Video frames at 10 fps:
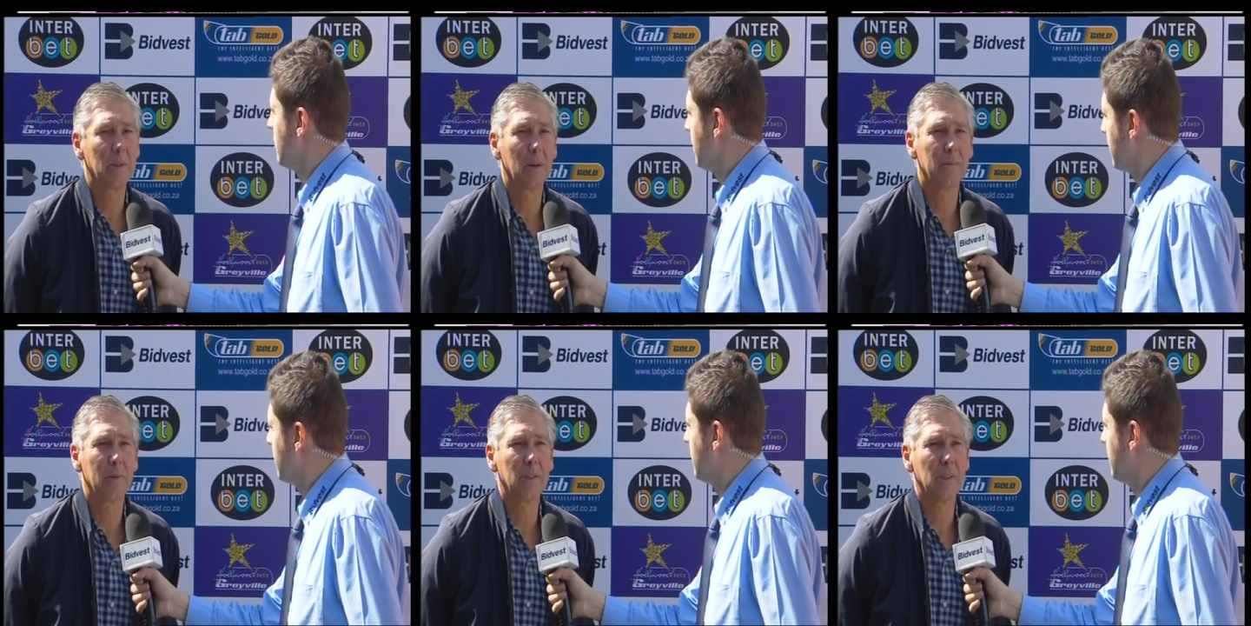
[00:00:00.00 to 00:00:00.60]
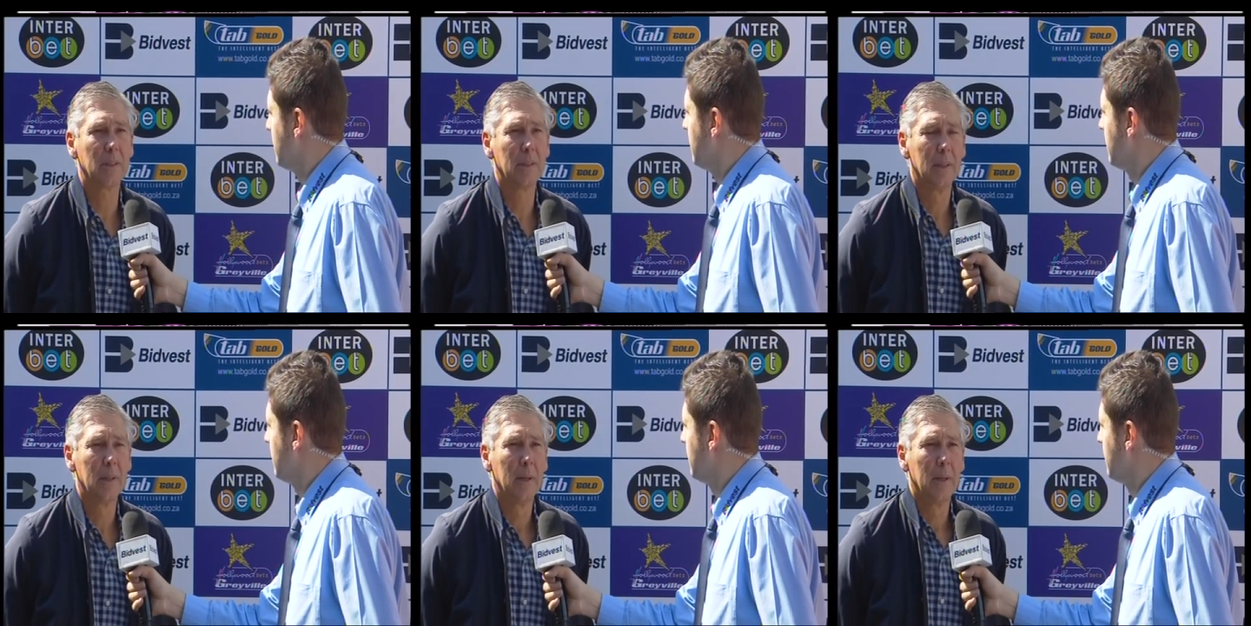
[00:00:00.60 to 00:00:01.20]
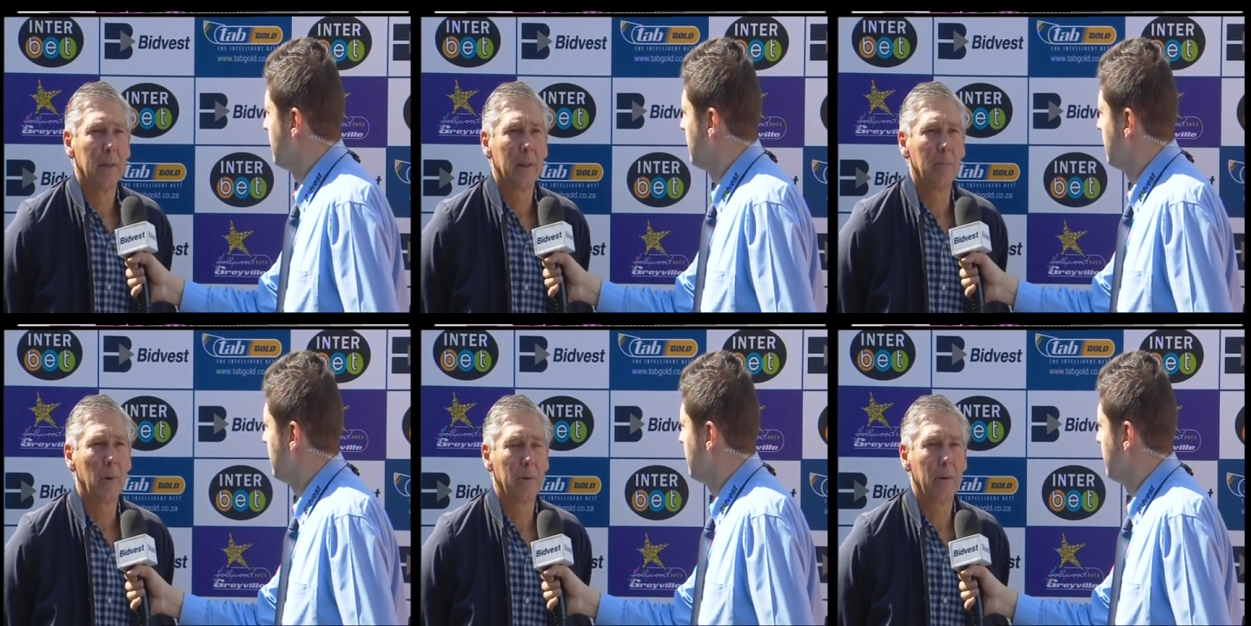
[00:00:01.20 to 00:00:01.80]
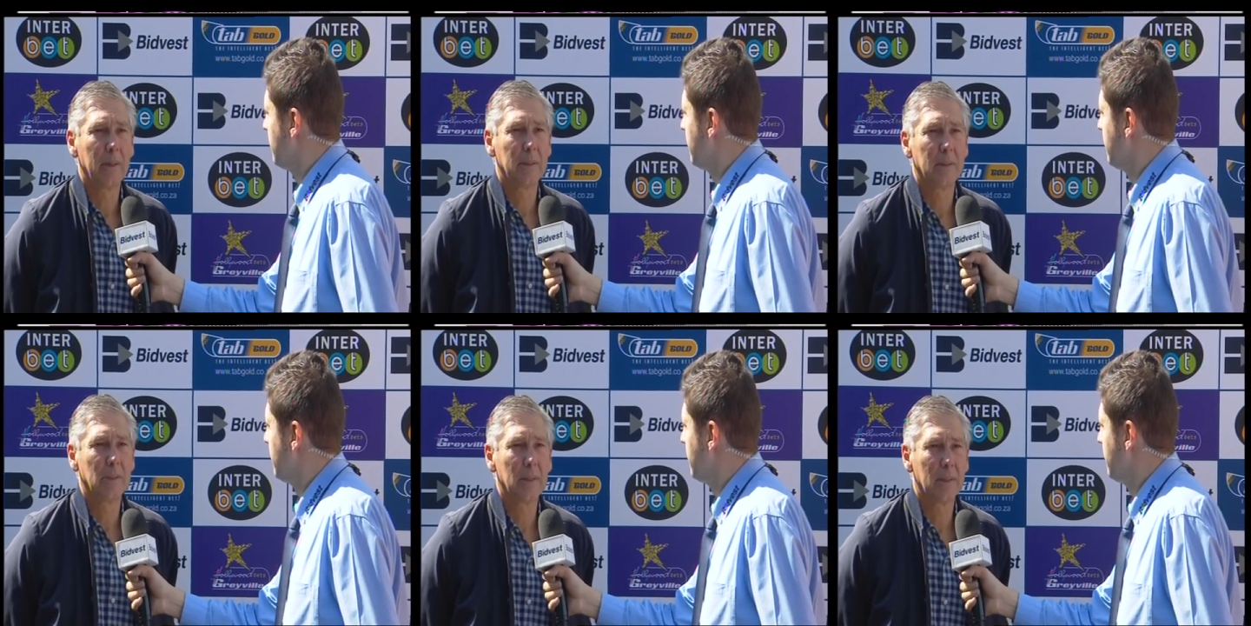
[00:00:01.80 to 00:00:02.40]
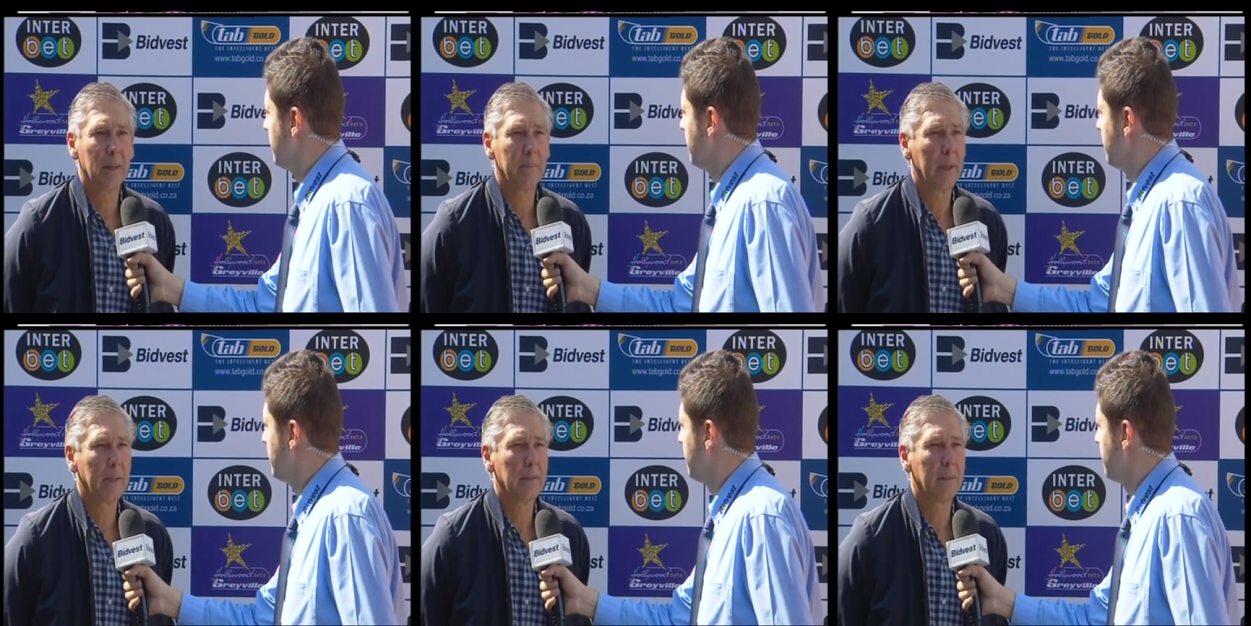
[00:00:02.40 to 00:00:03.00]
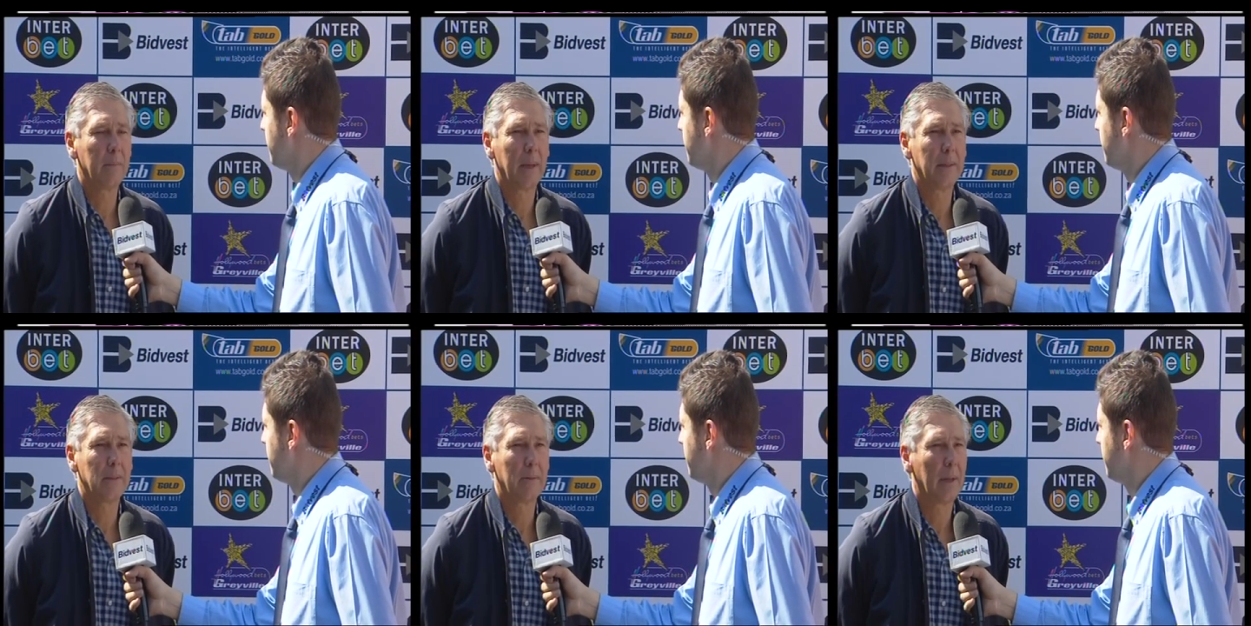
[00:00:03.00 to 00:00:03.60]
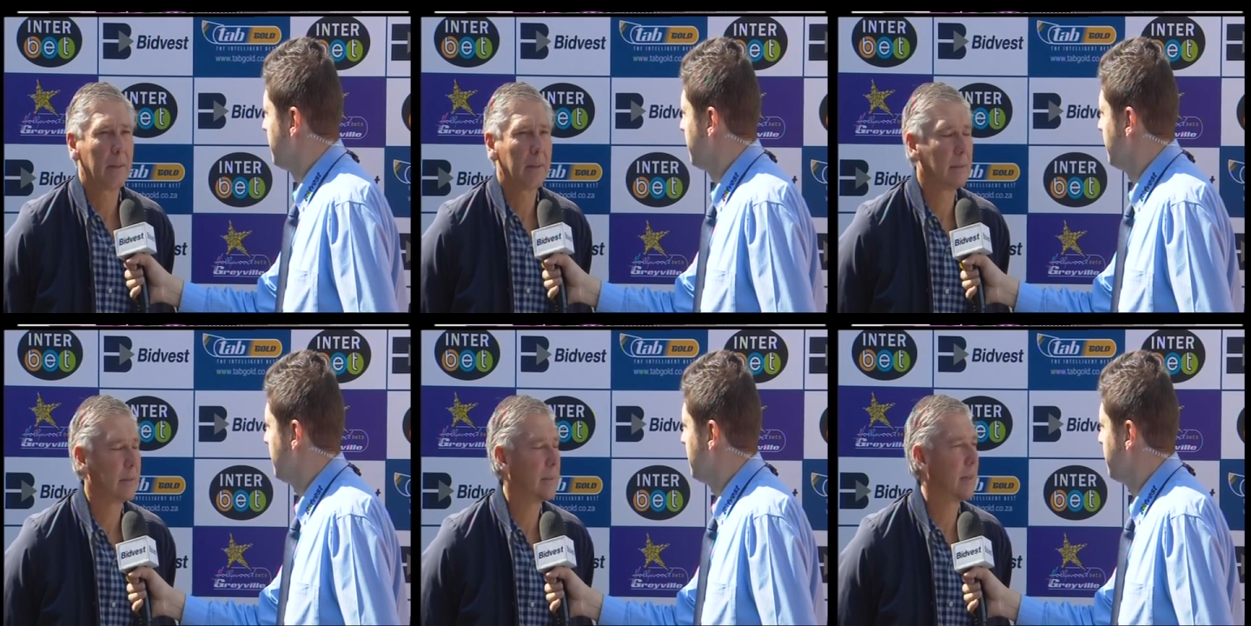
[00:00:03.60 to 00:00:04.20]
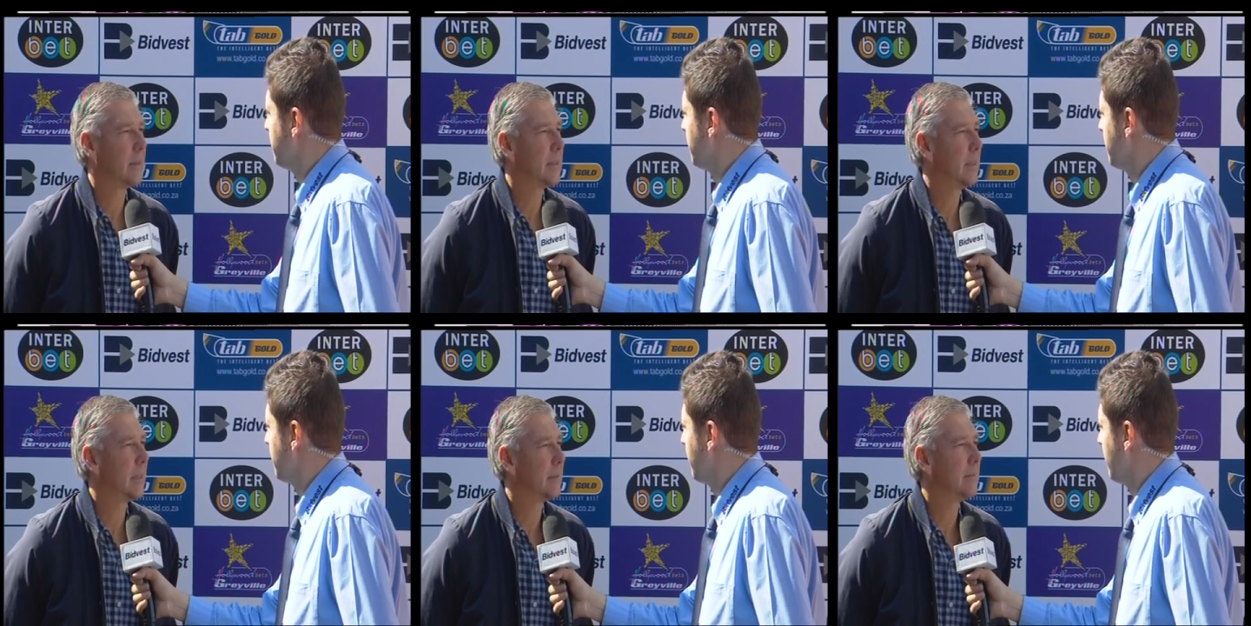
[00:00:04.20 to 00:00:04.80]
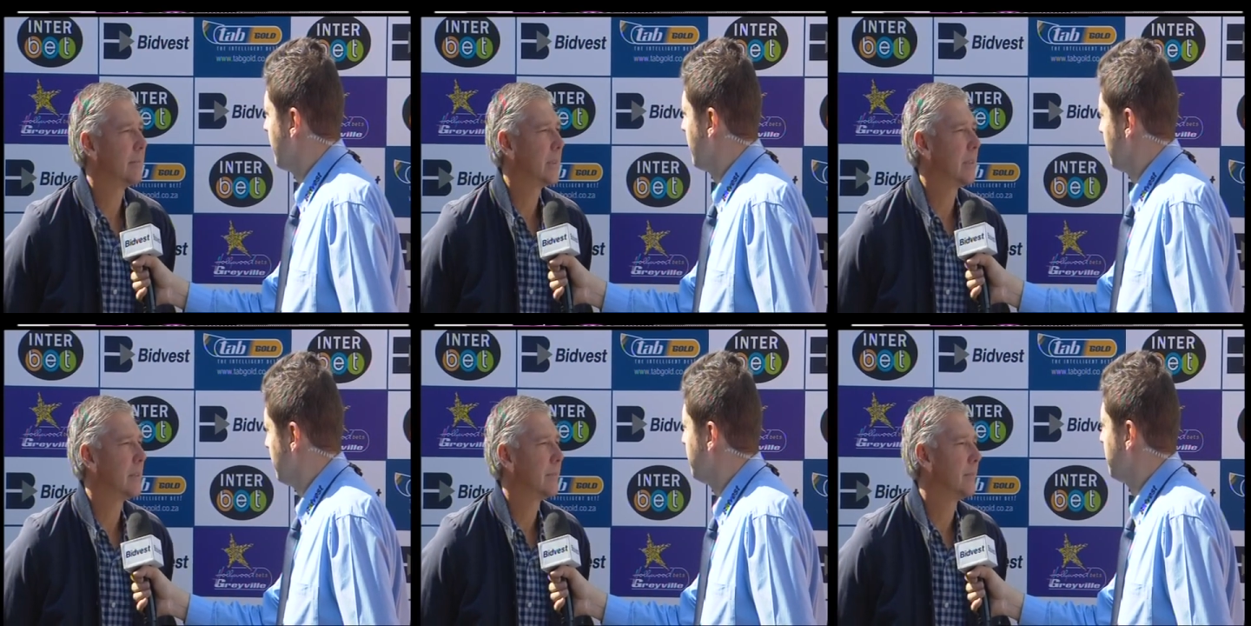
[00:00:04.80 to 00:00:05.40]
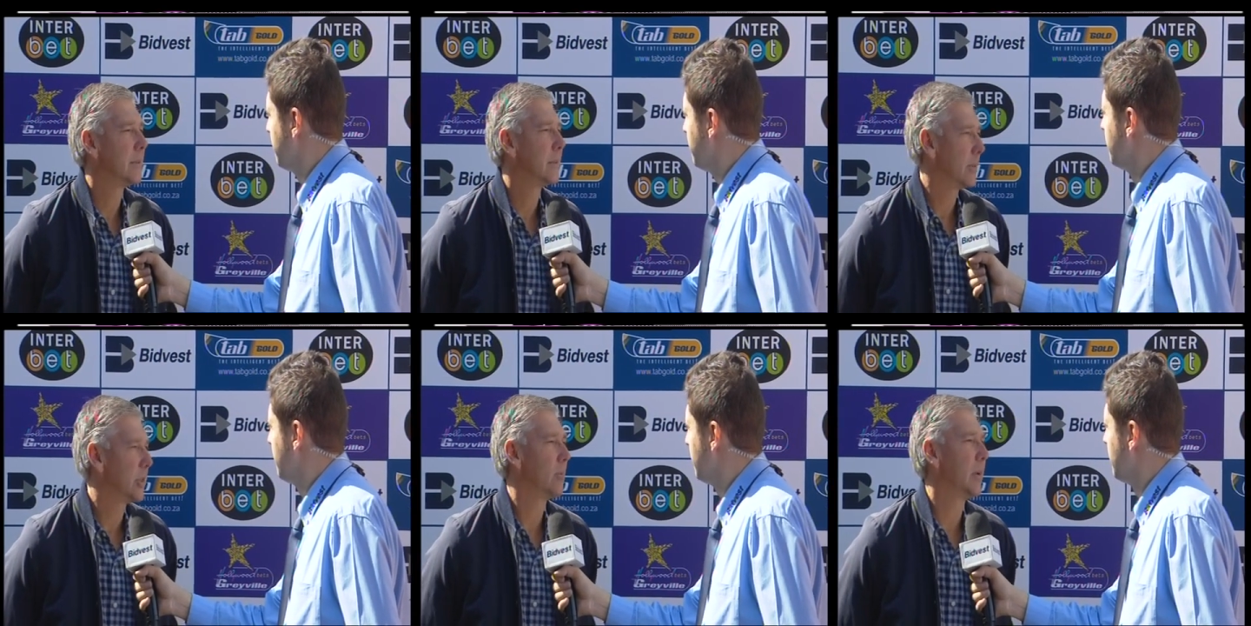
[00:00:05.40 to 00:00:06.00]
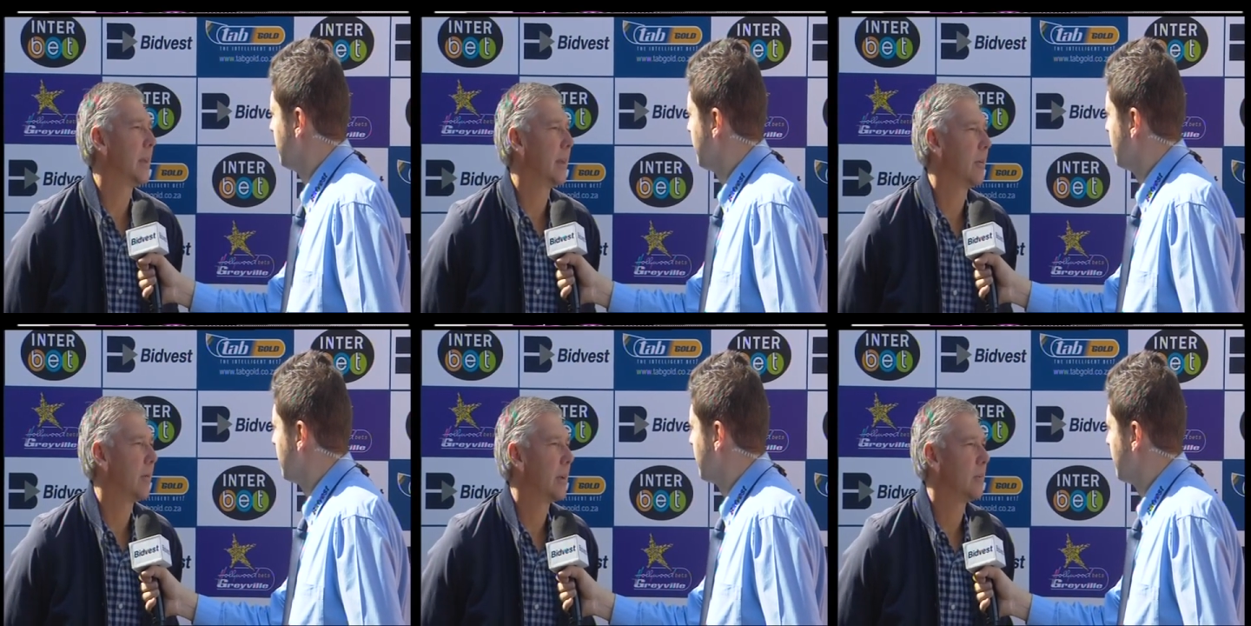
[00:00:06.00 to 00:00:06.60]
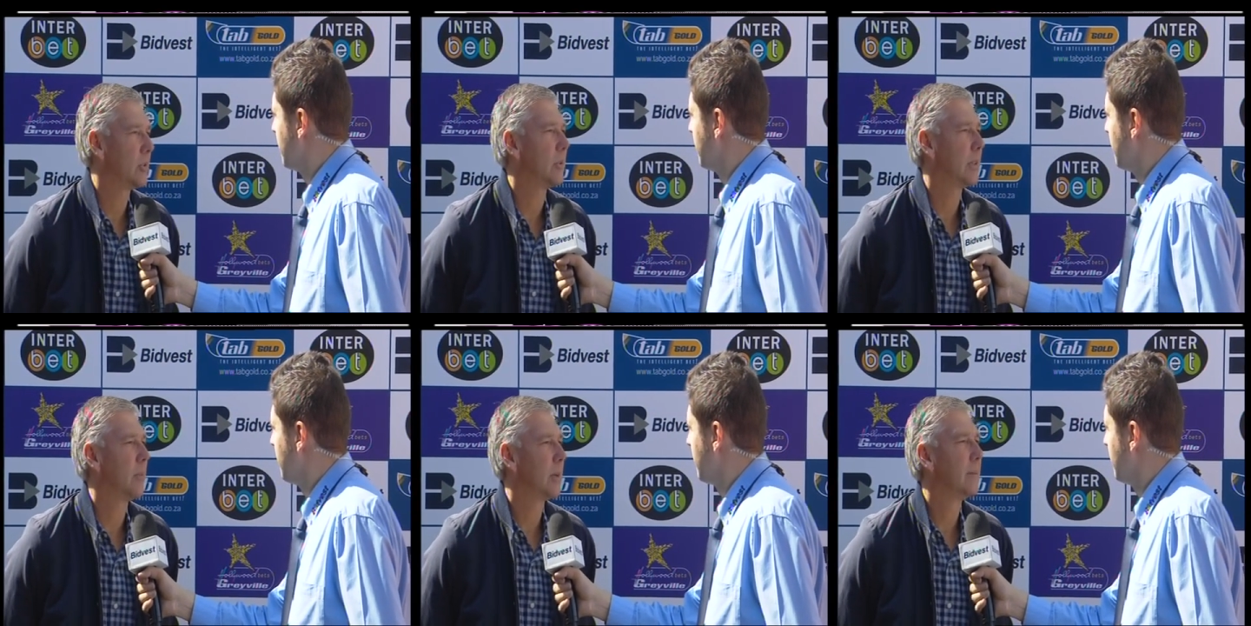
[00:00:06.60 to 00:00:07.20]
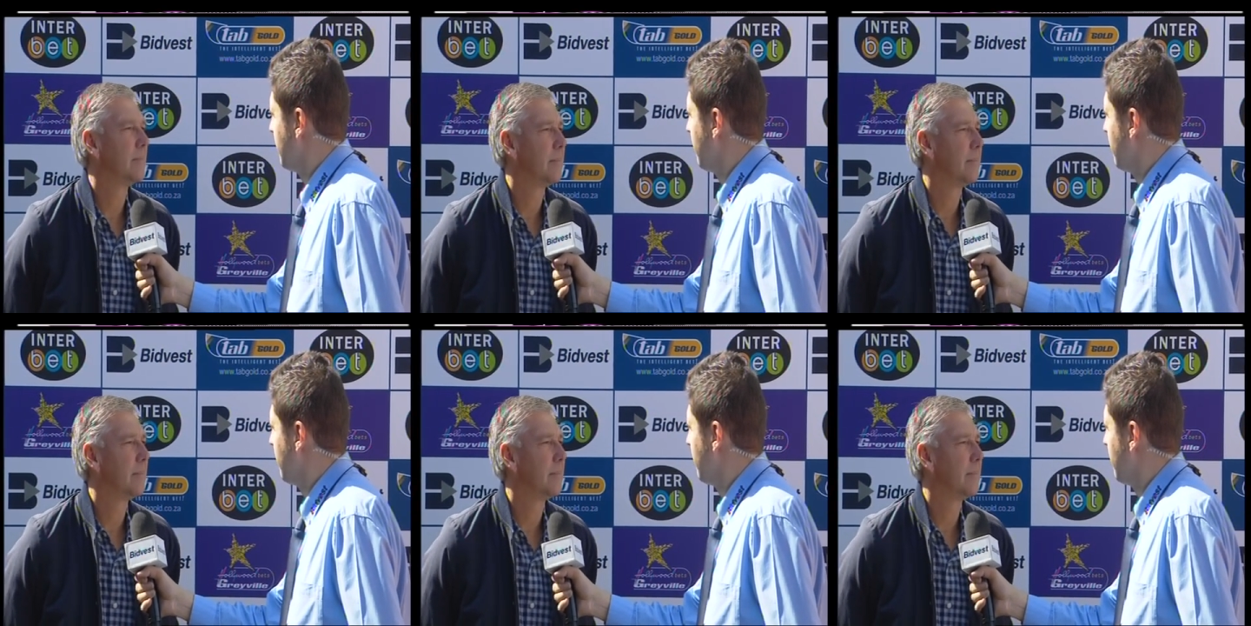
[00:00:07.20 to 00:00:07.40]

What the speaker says: So hopefully they'll moderate it and she'll come back into the maidens around the 70 and she'll win another one, I'm sure, somewhere.